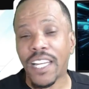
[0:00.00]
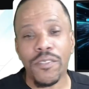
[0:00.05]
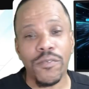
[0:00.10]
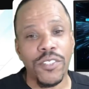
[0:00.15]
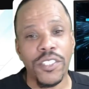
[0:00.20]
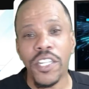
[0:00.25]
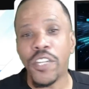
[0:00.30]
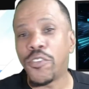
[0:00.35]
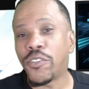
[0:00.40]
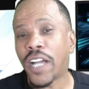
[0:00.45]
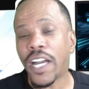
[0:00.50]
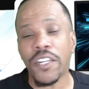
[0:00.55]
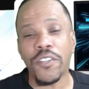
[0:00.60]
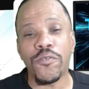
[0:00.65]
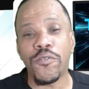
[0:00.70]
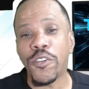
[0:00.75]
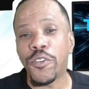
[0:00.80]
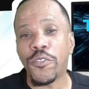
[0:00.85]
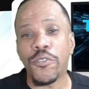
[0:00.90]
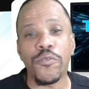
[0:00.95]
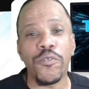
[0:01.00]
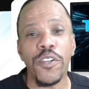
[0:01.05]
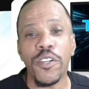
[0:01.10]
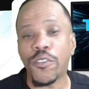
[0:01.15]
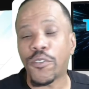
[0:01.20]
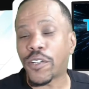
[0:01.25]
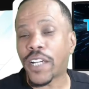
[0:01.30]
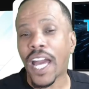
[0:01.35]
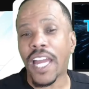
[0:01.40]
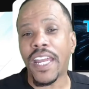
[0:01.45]
still got the reel to reel
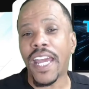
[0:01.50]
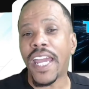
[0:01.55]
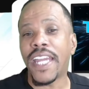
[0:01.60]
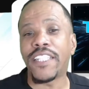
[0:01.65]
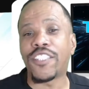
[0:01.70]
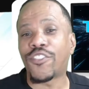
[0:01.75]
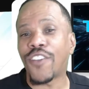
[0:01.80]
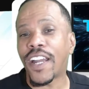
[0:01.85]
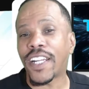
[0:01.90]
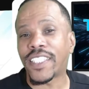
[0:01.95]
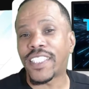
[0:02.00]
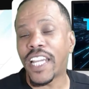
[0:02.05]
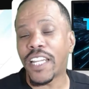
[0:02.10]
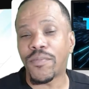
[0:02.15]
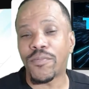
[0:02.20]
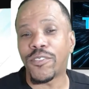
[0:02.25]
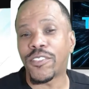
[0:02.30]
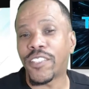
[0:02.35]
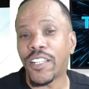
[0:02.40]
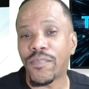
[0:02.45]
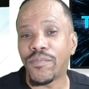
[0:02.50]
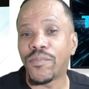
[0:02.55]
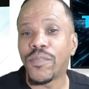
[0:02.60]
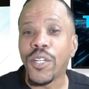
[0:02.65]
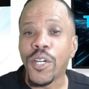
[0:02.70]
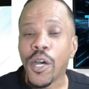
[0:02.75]
or got an 8-track tape or something.